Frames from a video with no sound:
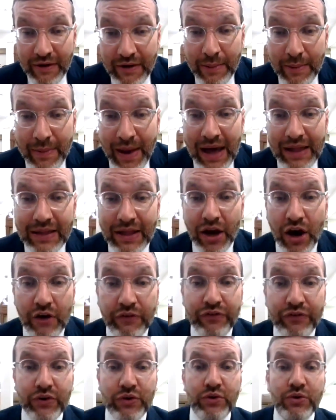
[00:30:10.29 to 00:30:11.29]

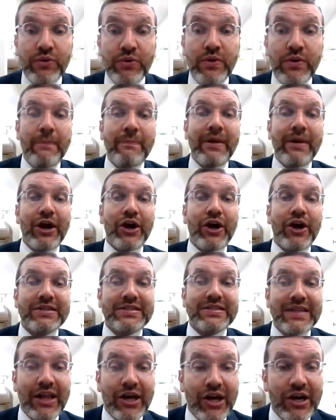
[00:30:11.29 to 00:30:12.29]
it's
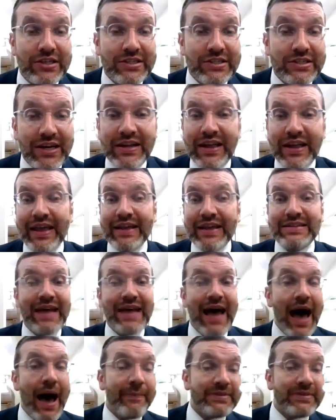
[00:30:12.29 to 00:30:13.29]

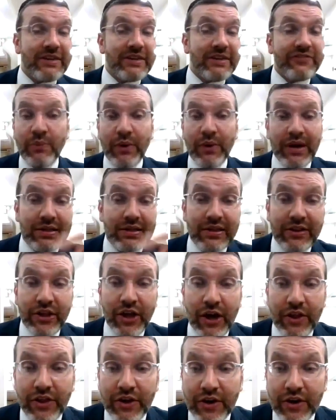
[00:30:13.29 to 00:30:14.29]
the opposite from one into the
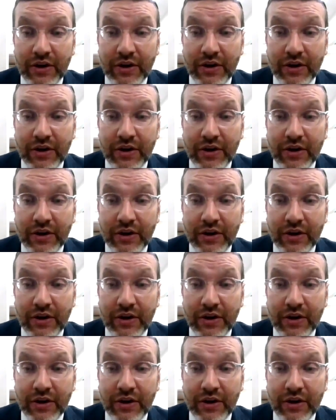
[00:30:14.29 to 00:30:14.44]
other.